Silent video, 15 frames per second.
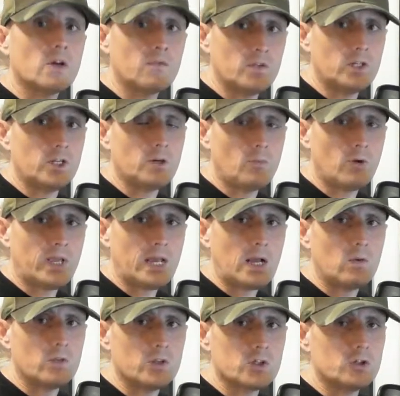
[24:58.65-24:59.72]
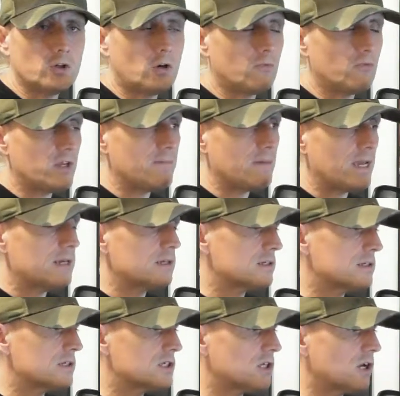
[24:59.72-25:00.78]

stuff you're going to bring out that's not remakes